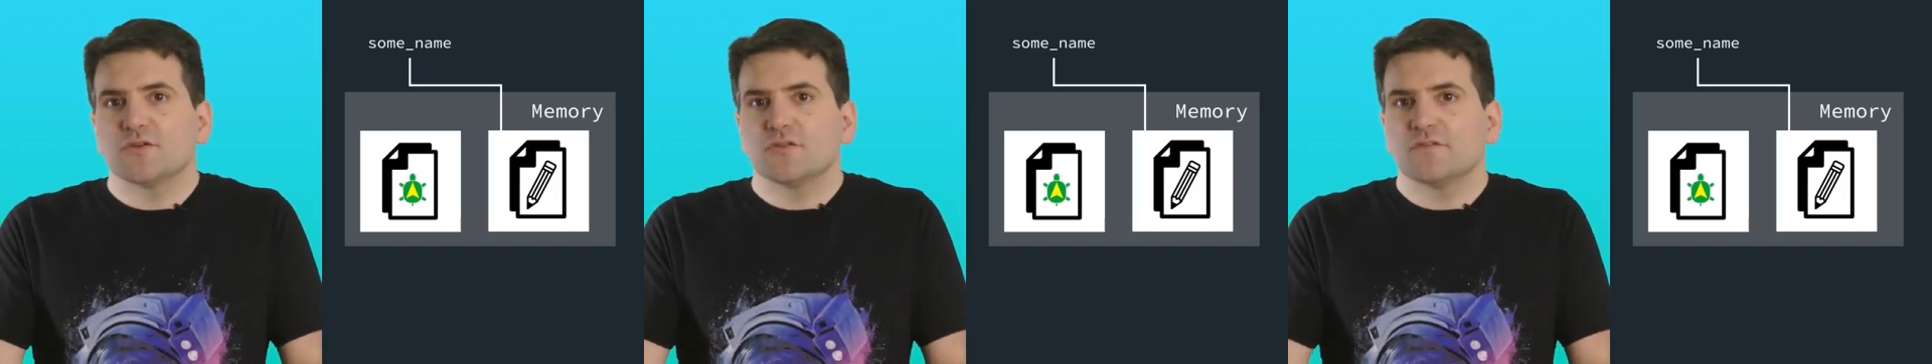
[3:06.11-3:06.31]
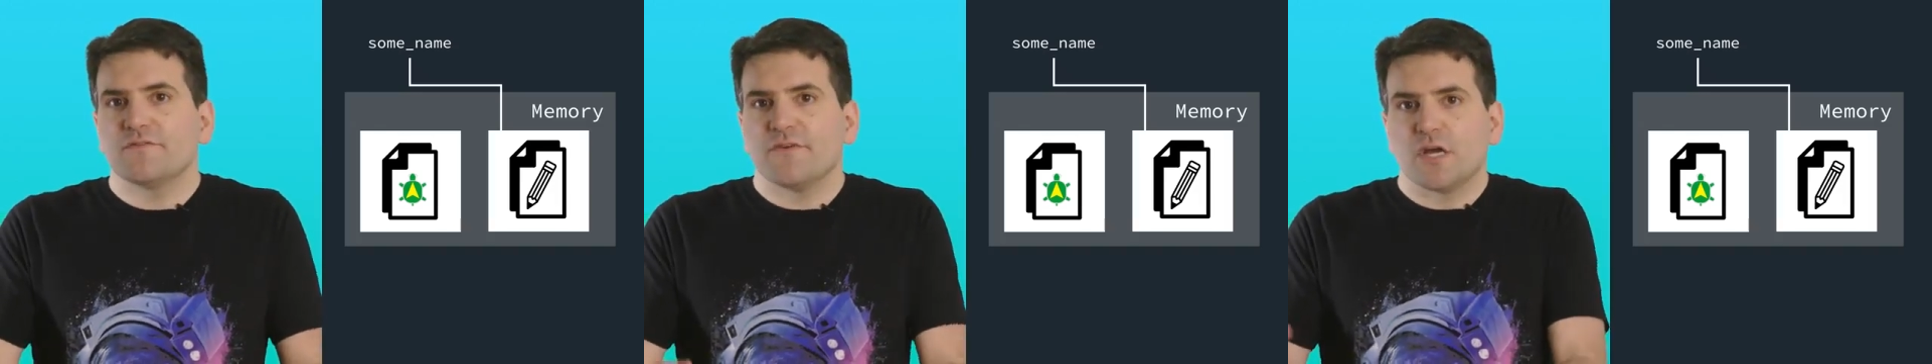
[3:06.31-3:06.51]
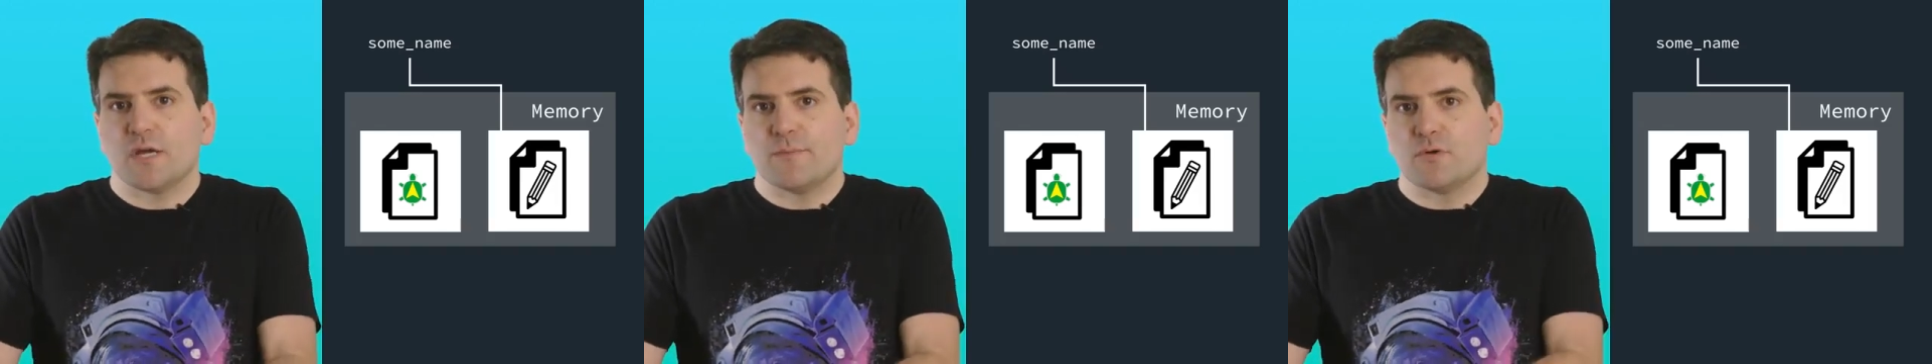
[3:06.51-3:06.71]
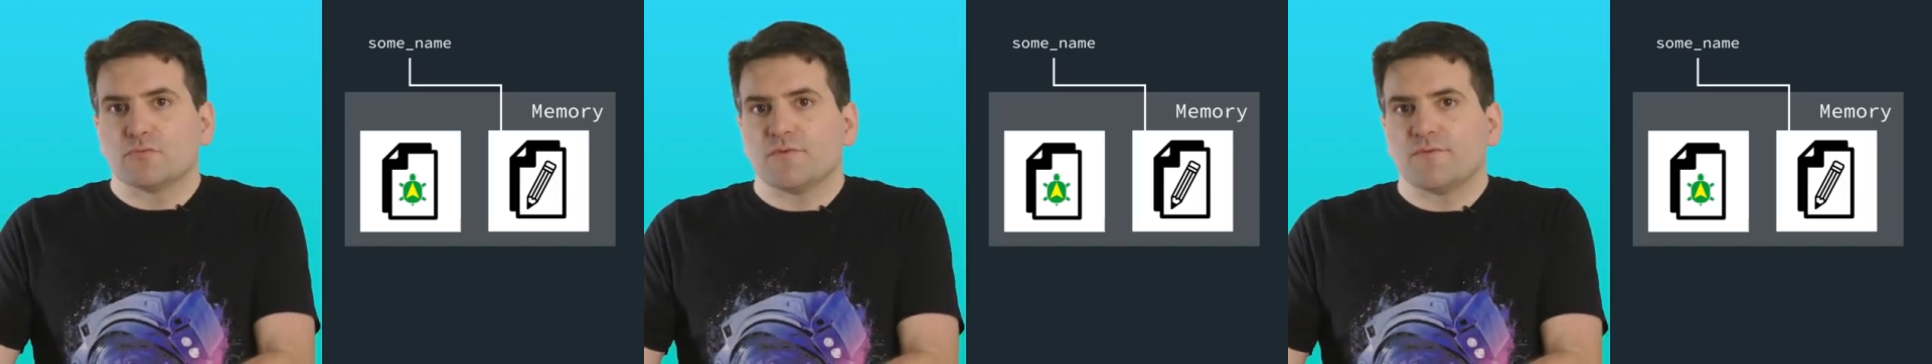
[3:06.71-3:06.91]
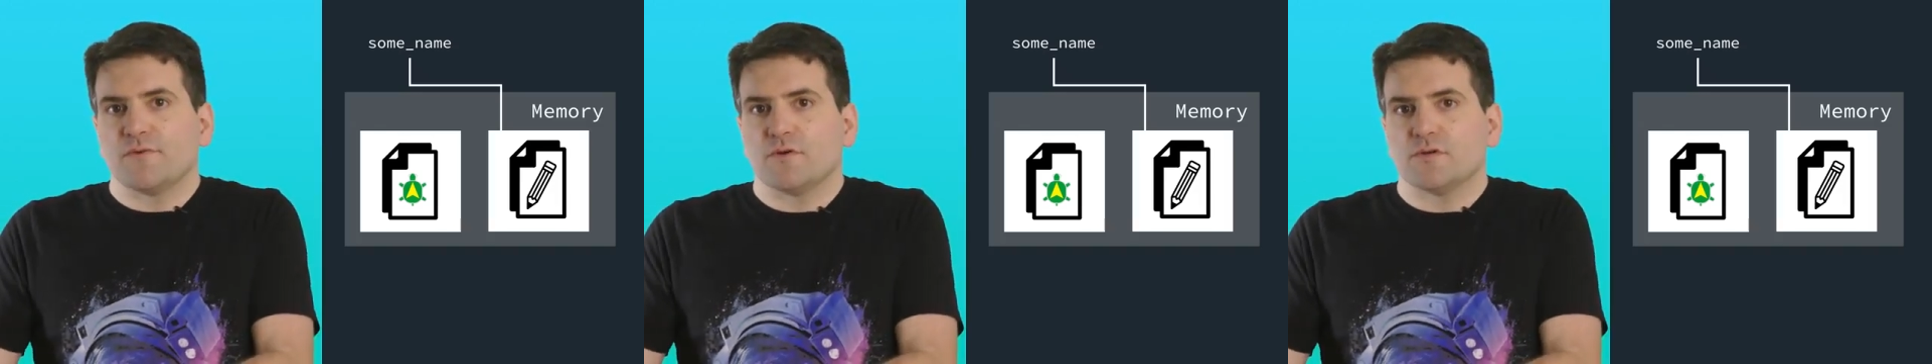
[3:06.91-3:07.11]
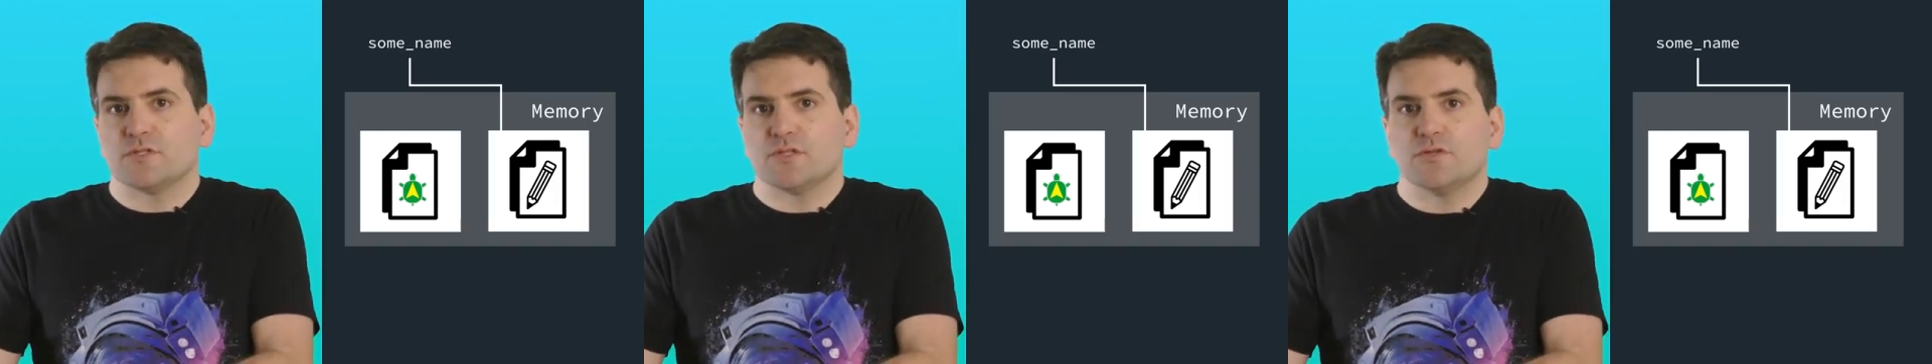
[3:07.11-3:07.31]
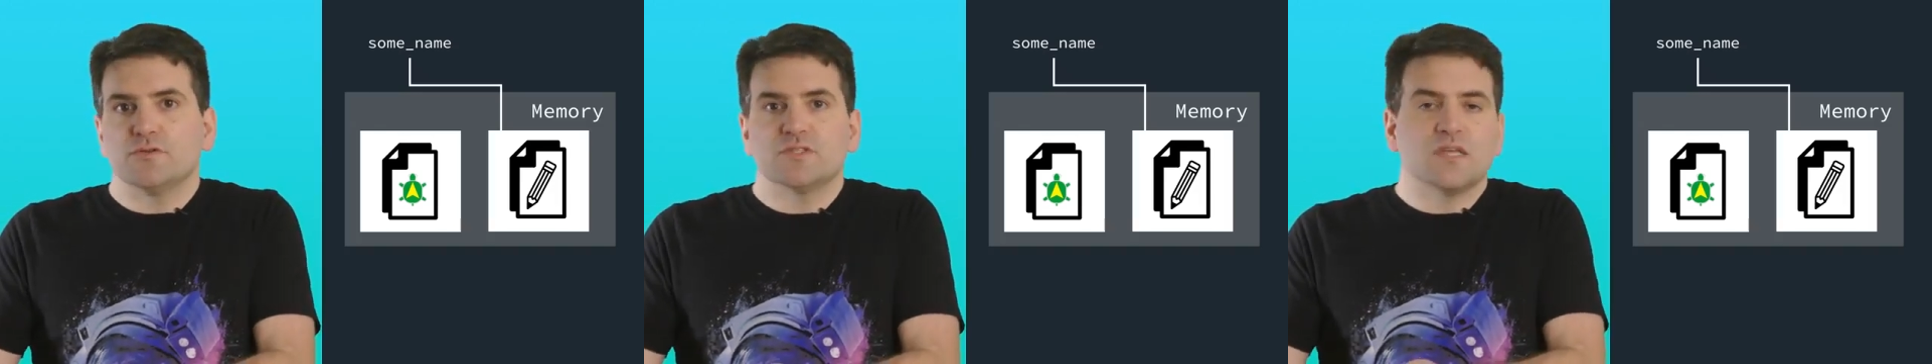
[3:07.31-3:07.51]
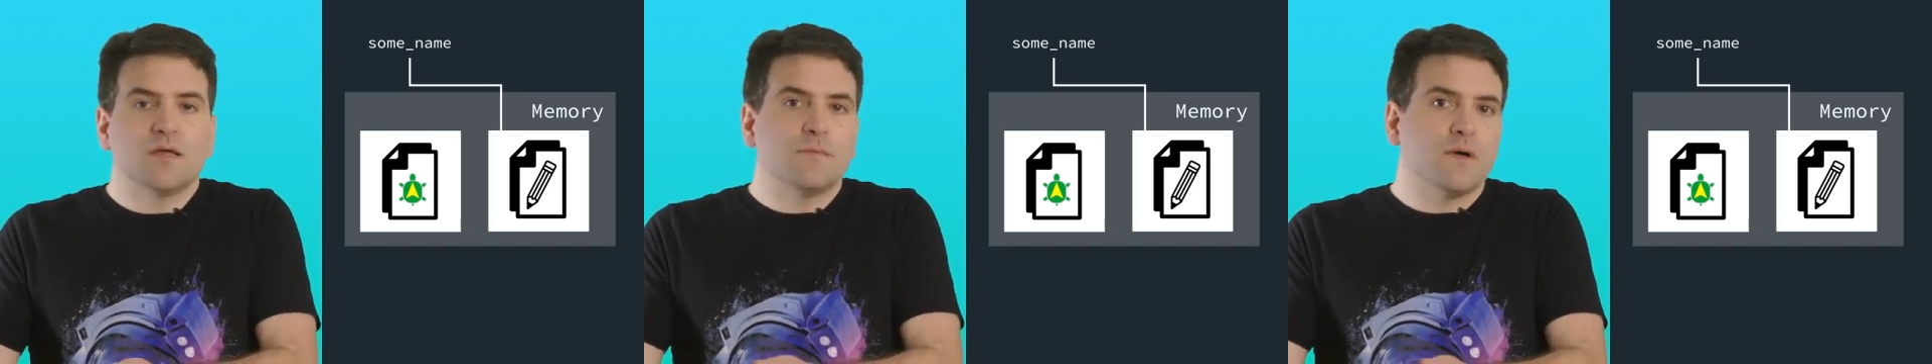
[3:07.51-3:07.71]
so the variable refers
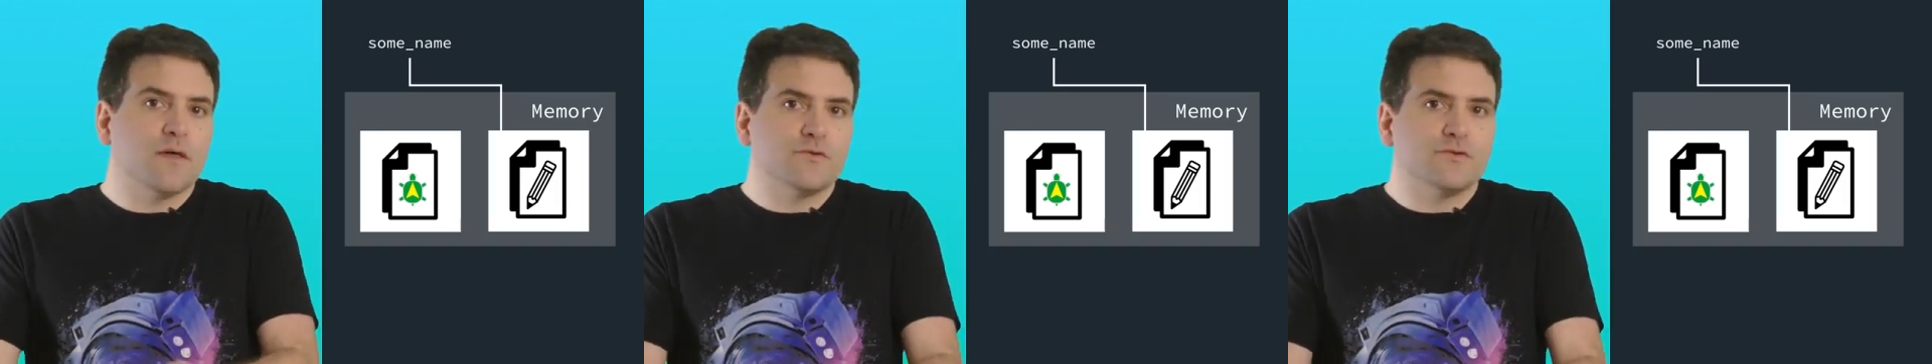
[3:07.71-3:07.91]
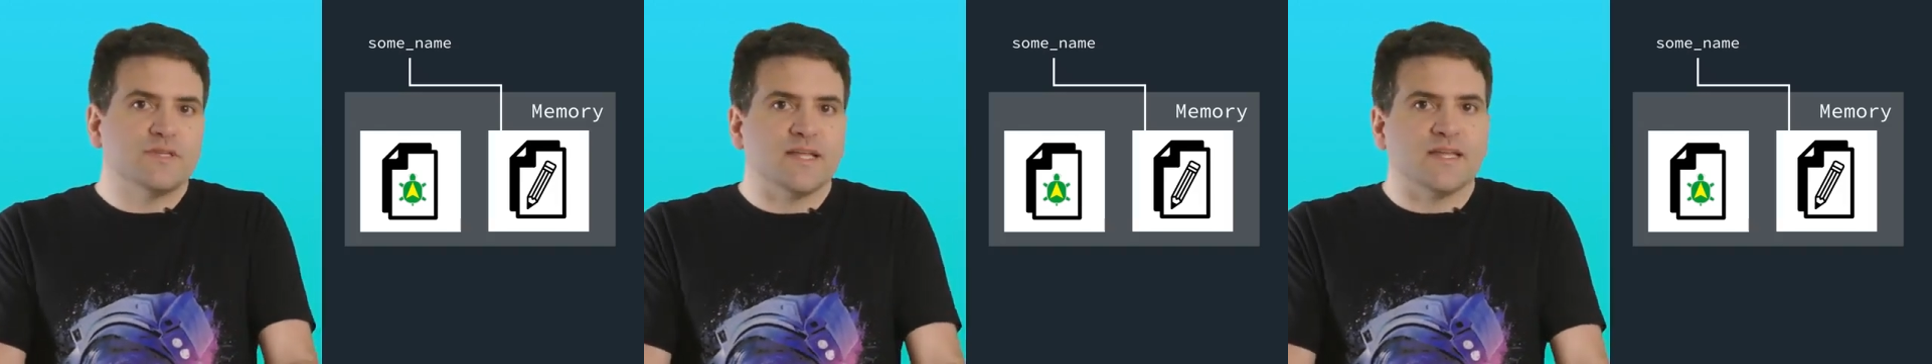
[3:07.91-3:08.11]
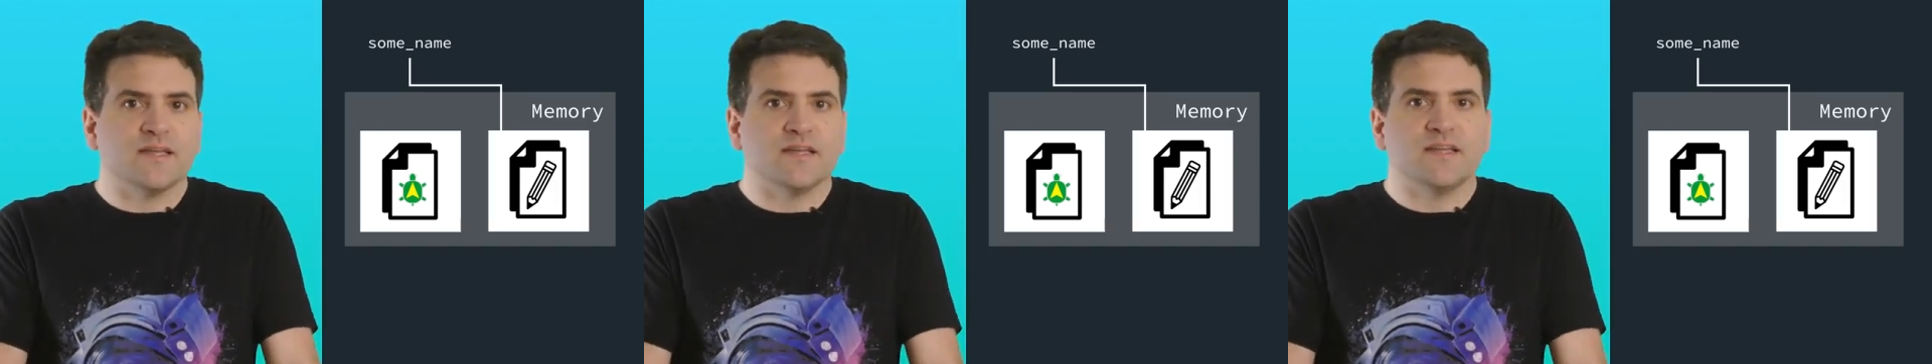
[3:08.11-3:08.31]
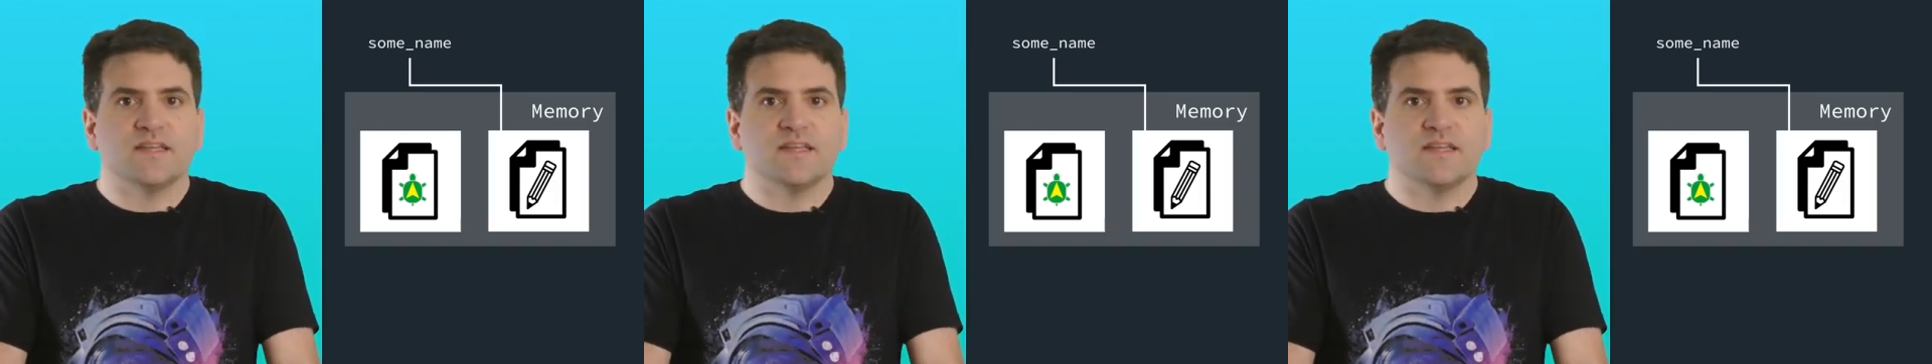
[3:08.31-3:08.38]
to some other data